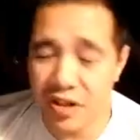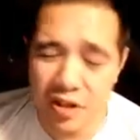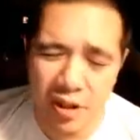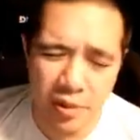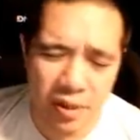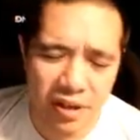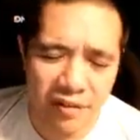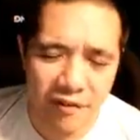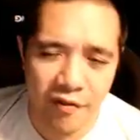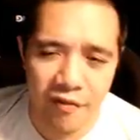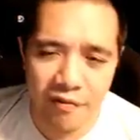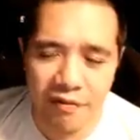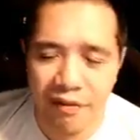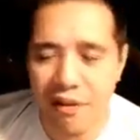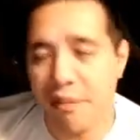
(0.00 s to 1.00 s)
on what, a
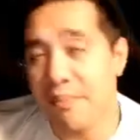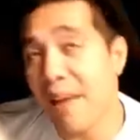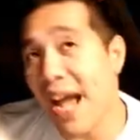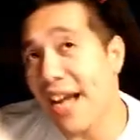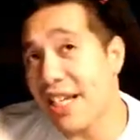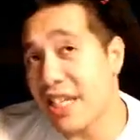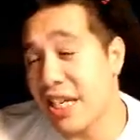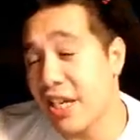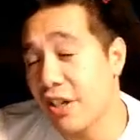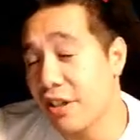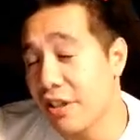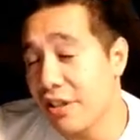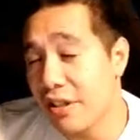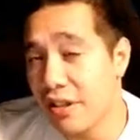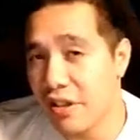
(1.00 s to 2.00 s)
max
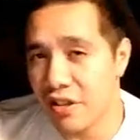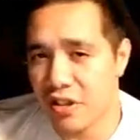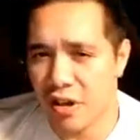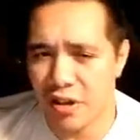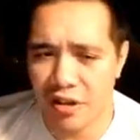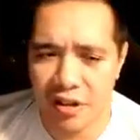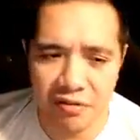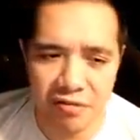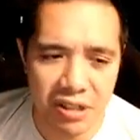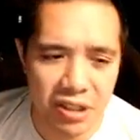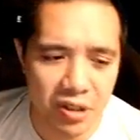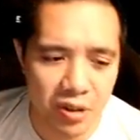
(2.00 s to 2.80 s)
guild is on a 3-turn